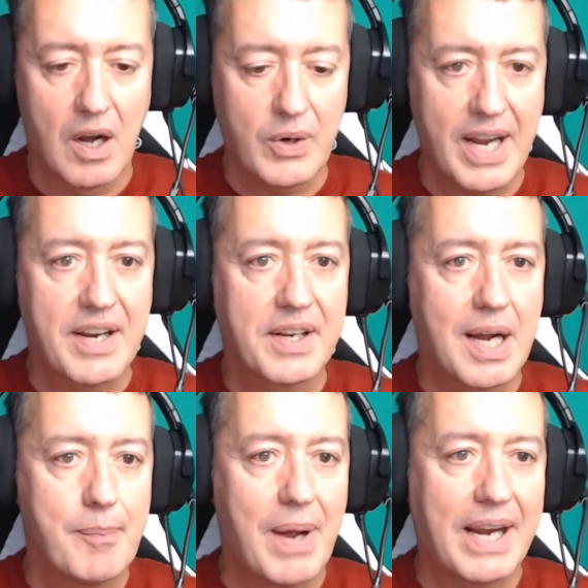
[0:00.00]
Okay, going to
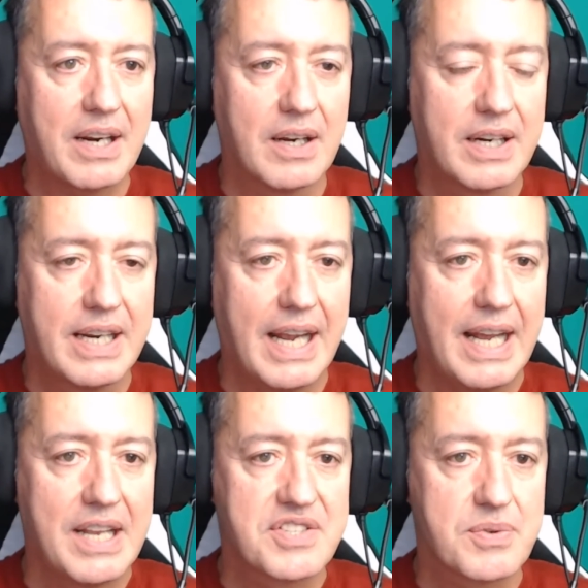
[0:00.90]
come back
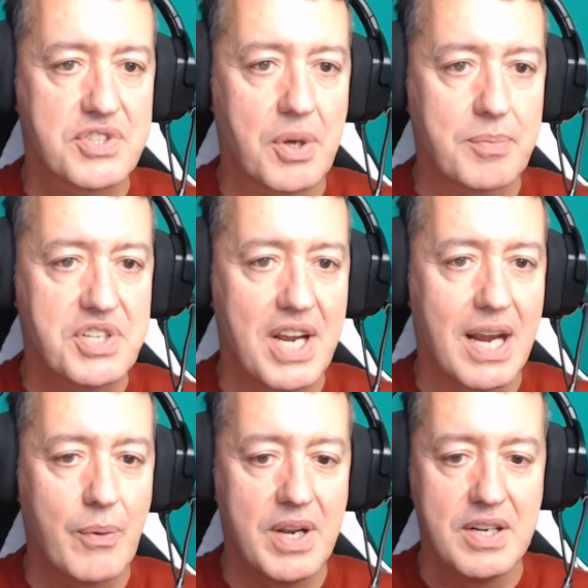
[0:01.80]
again. So stop
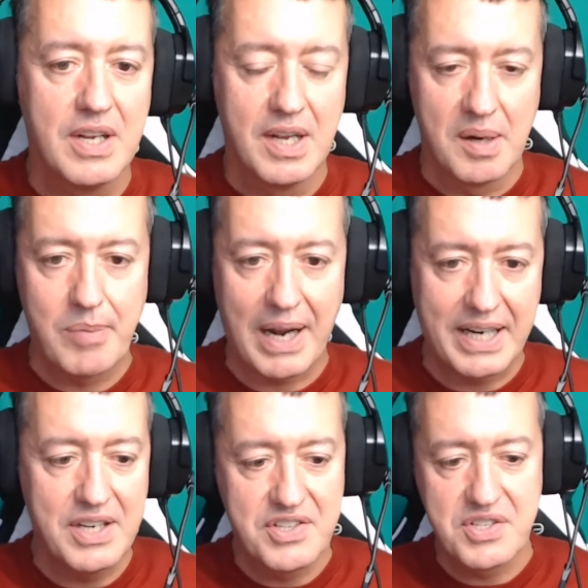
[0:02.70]
sharing,
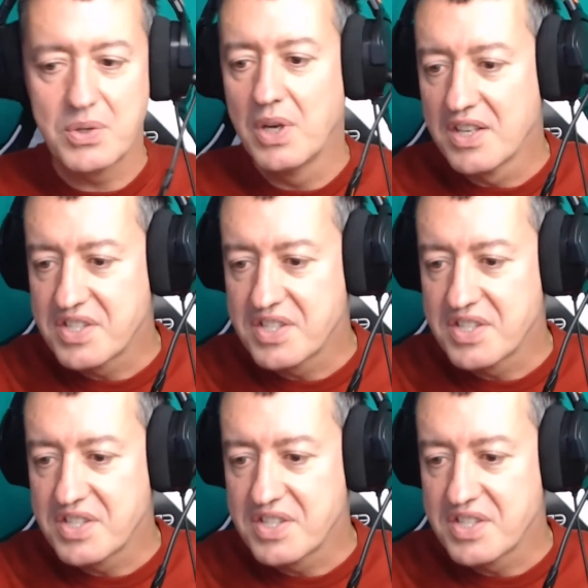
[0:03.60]
back into.